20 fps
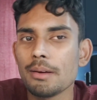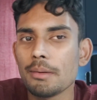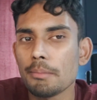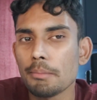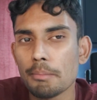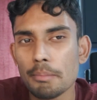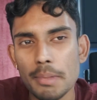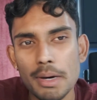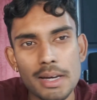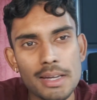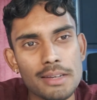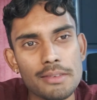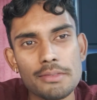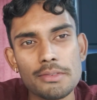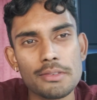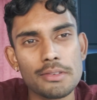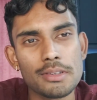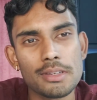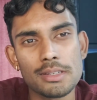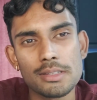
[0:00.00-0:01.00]

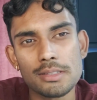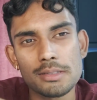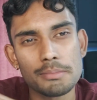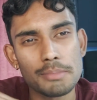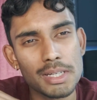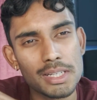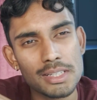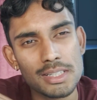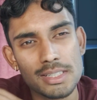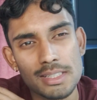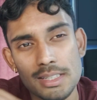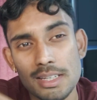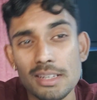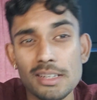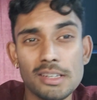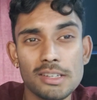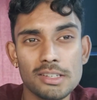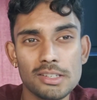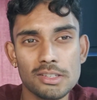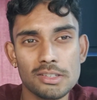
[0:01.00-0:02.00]
mindfulness,
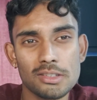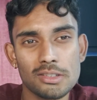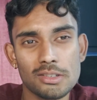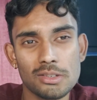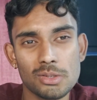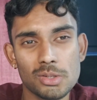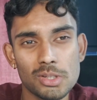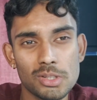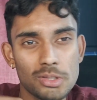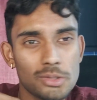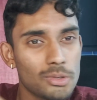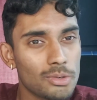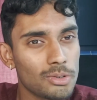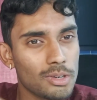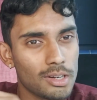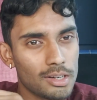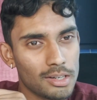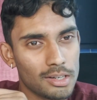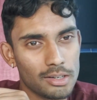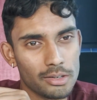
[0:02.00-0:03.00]
meditation, or
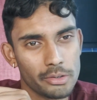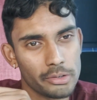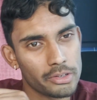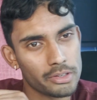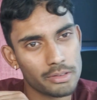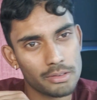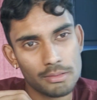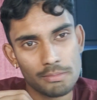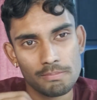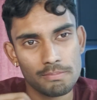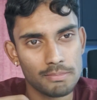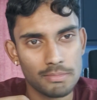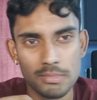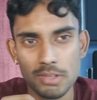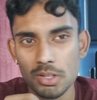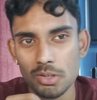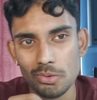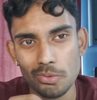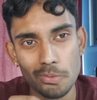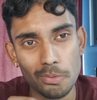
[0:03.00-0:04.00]
yoga, or,
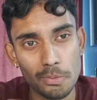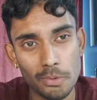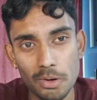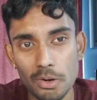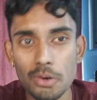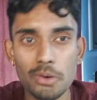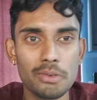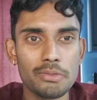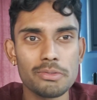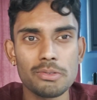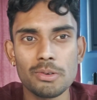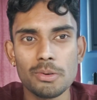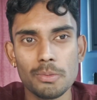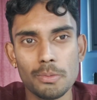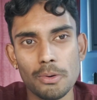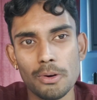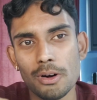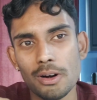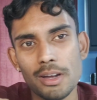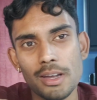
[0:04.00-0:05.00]
you know, going for a
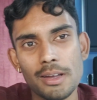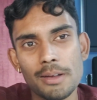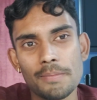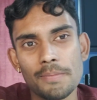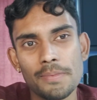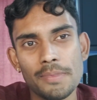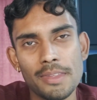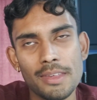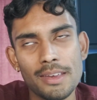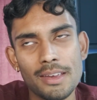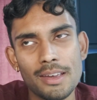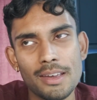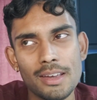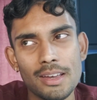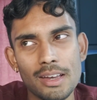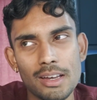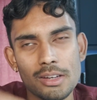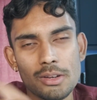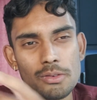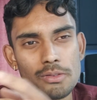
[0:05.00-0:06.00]
walk.
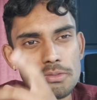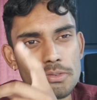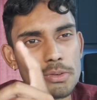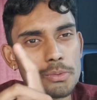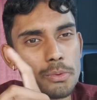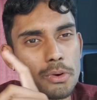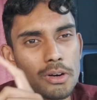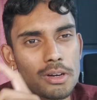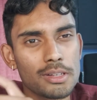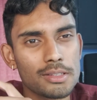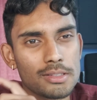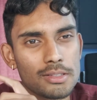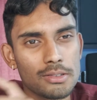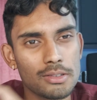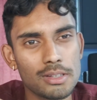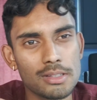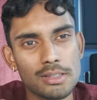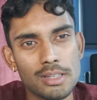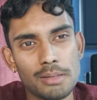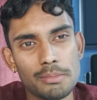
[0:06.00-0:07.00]
And going for a walk is a
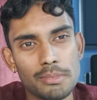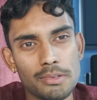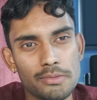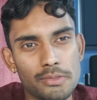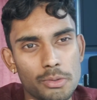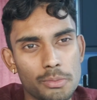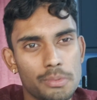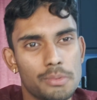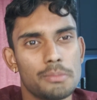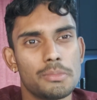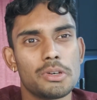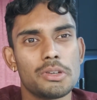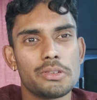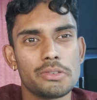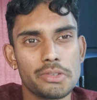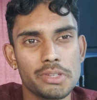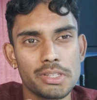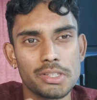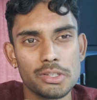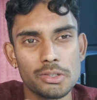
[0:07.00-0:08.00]
good example of open
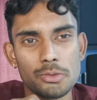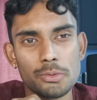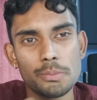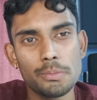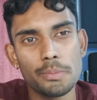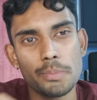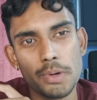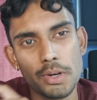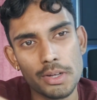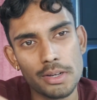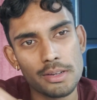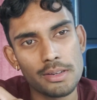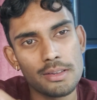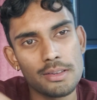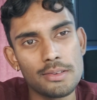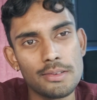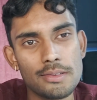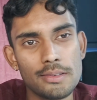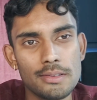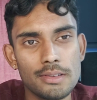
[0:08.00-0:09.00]
monitoring too, but
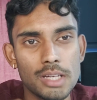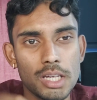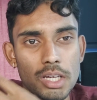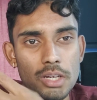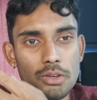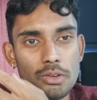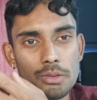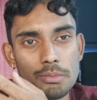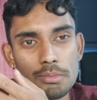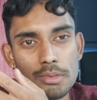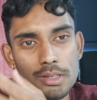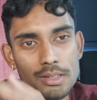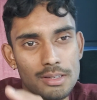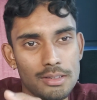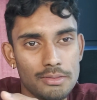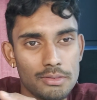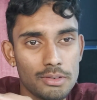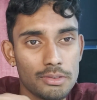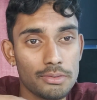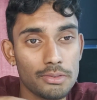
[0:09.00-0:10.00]
it could be
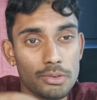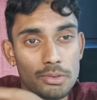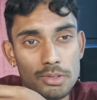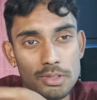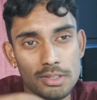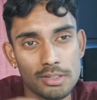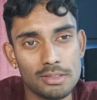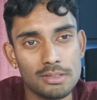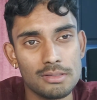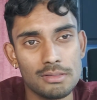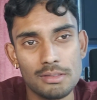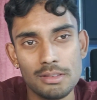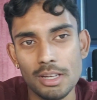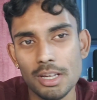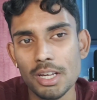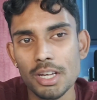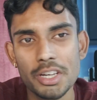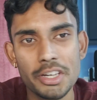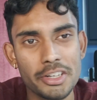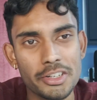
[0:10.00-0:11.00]
if you're focused on
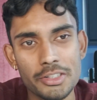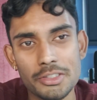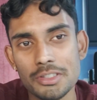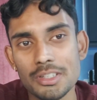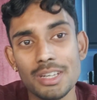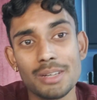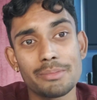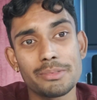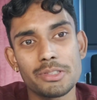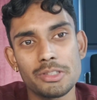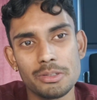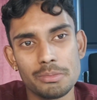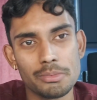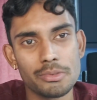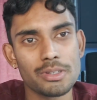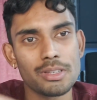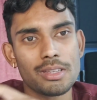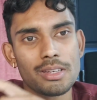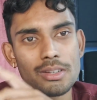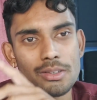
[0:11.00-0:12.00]
your steps or your
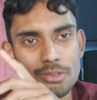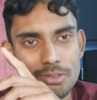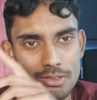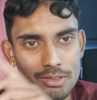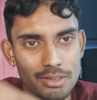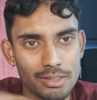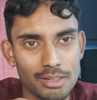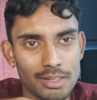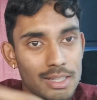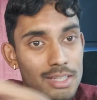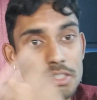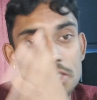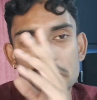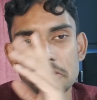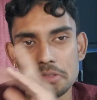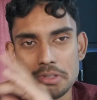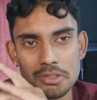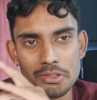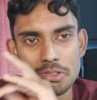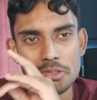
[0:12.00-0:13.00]
breathing or the
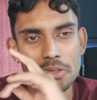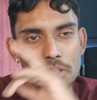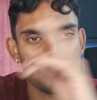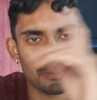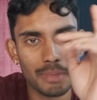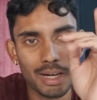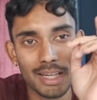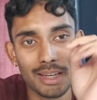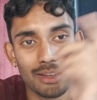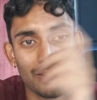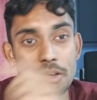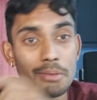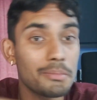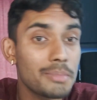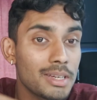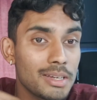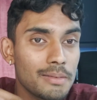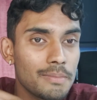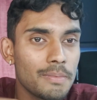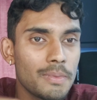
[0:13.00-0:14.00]
nature around you, it might not
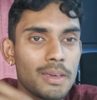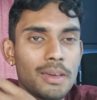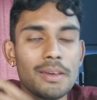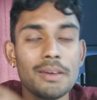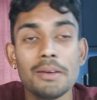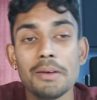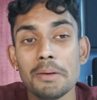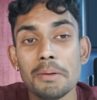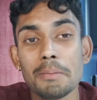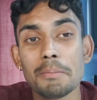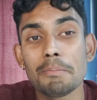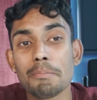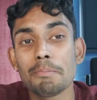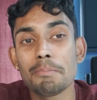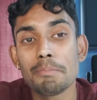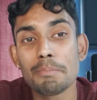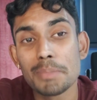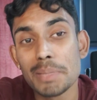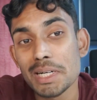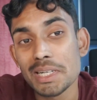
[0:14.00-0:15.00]
be.
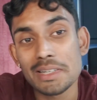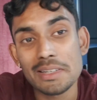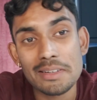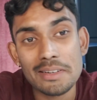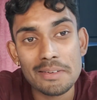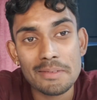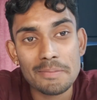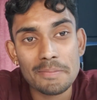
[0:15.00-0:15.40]
But